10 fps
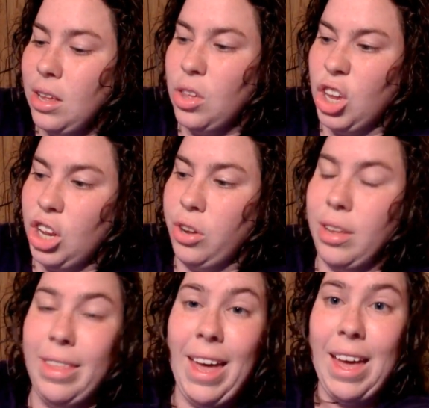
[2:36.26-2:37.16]
you could look
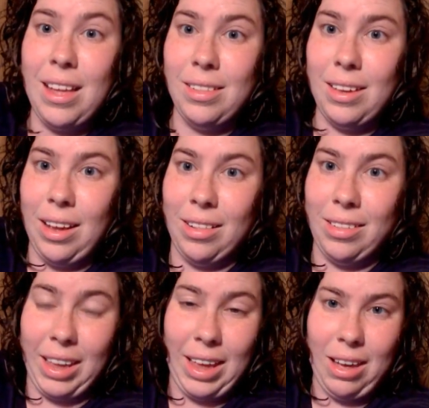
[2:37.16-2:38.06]
at that and
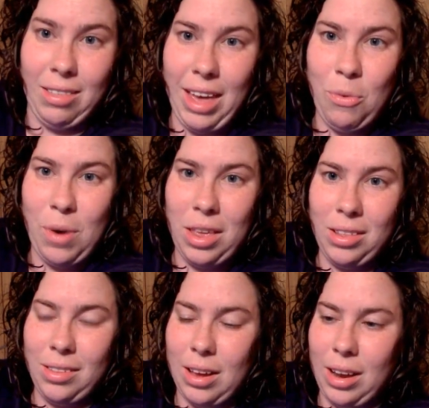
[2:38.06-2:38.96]
see how that
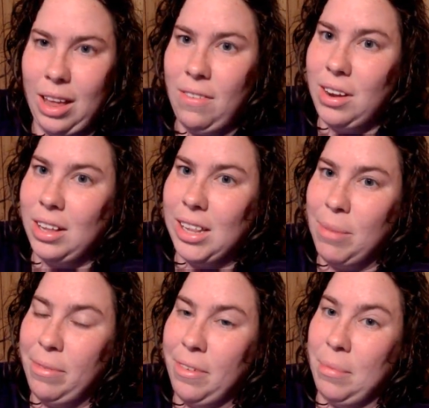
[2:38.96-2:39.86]
went, and even a
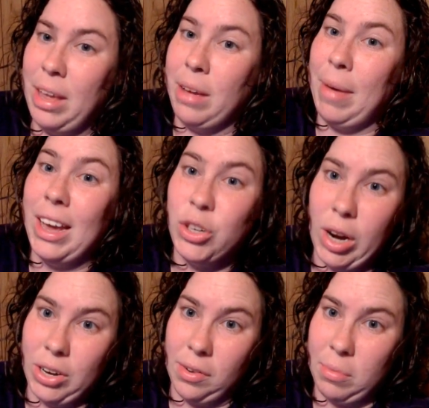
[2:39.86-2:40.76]
clip from him at
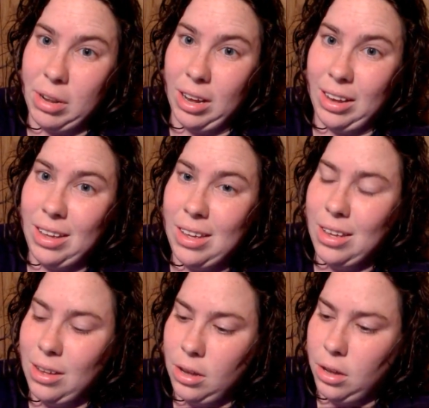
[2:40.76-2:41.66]
Tractor Supply.
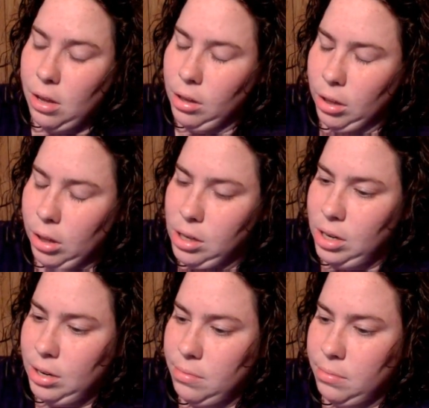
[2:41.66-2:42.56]

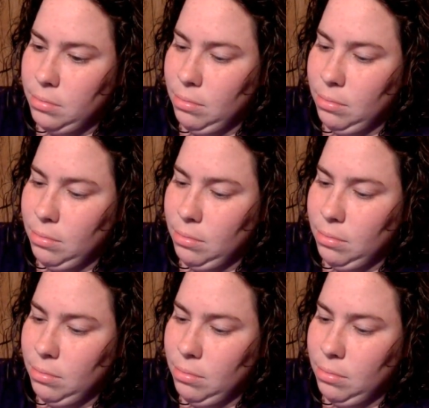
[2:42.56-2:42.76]
Sorry,